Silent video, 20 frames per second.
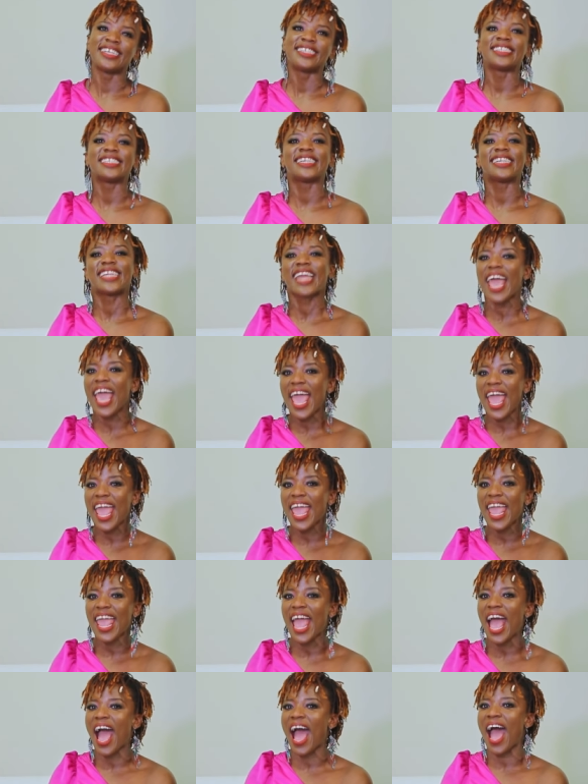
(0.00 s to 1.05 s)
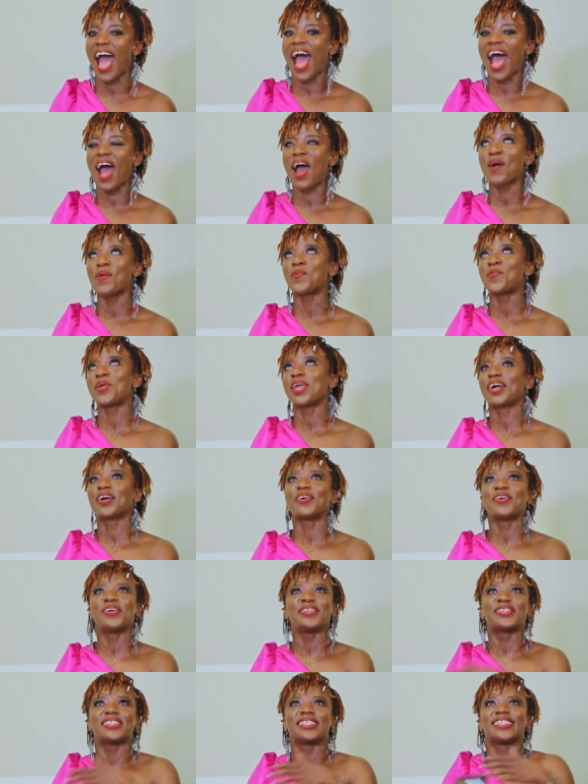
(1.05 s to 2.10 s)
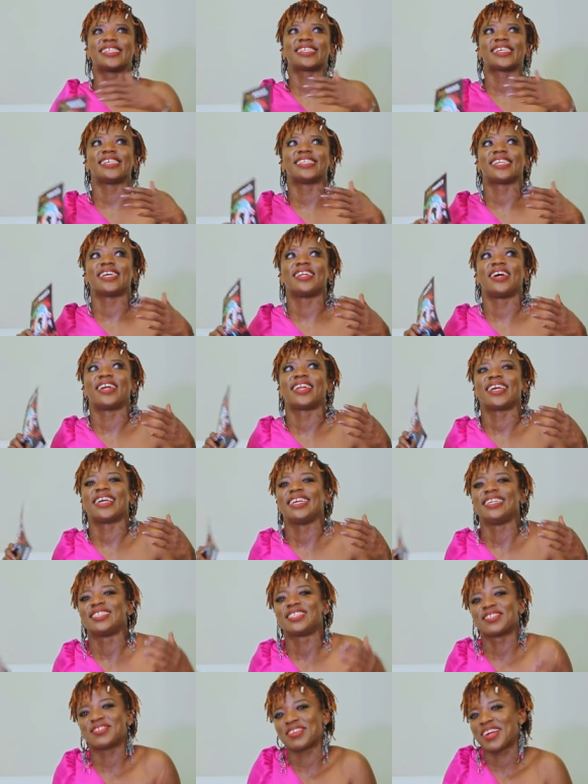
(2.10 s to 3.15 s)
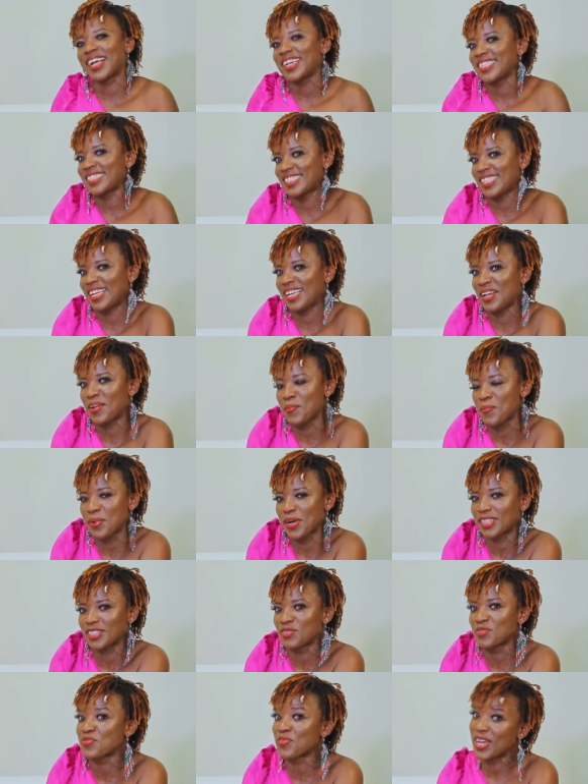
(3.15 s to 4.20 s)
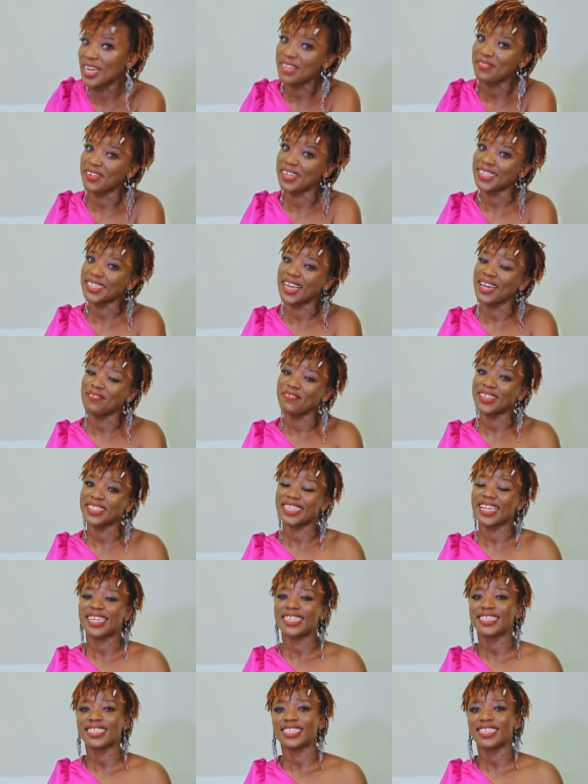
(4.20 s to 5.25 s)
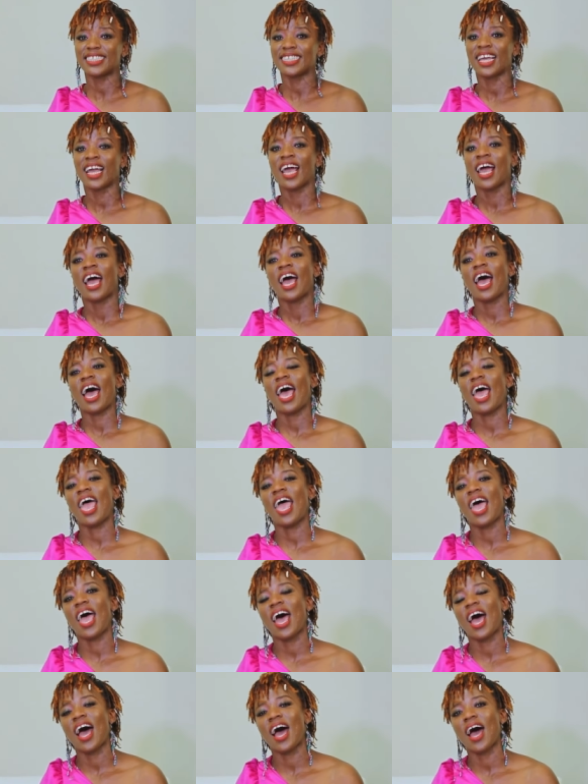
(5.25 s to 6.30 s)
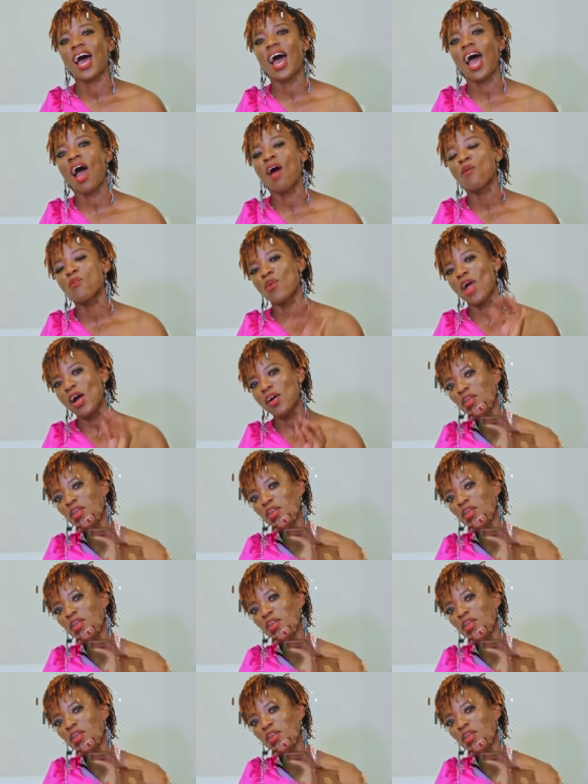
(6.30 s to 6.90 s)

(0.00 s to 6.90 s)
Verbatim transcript: Today, uh, we are going to discuss another interesting but relevant conversation uh, around